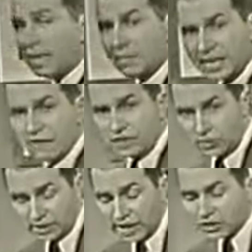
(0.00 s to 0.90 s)
Let me give
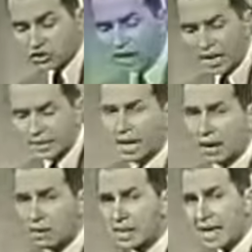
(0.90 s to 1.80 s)
you in another chart now
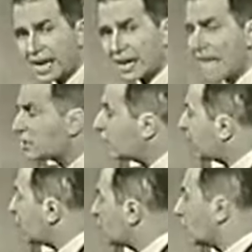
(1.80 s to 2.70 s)
a
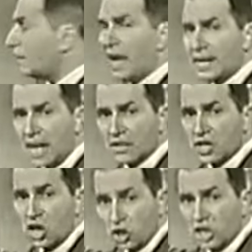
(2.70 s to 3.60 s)
classification of the fine arts
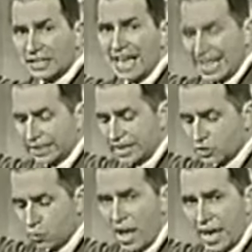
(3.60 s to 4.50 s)
looked at this
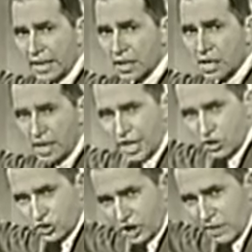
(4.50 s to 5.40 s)
way,
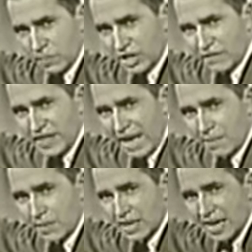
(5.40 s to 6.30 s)
in terms of them